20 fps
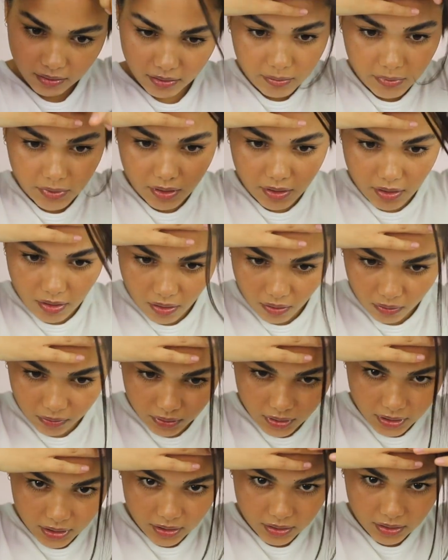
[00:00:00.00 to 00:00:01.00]
I'm going to
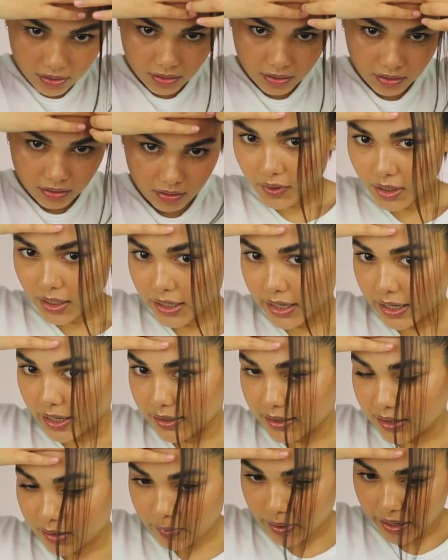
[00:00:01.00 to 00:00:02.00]
hold it
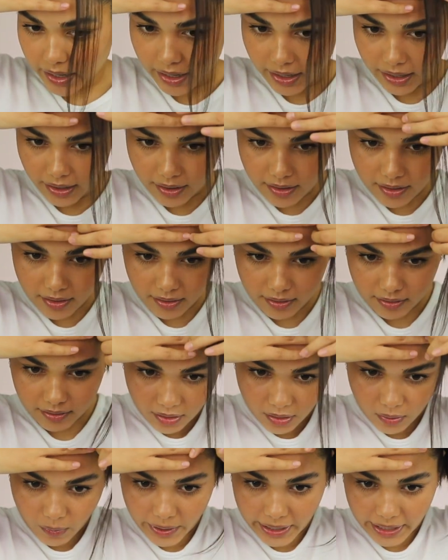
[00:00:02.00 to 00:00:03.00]
against my head
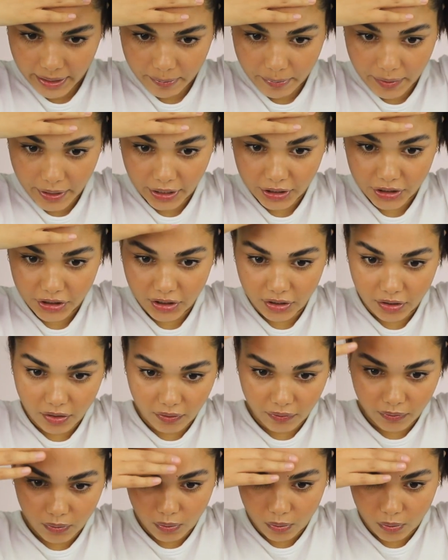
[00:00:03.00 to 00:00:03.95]
the way I brushed it, of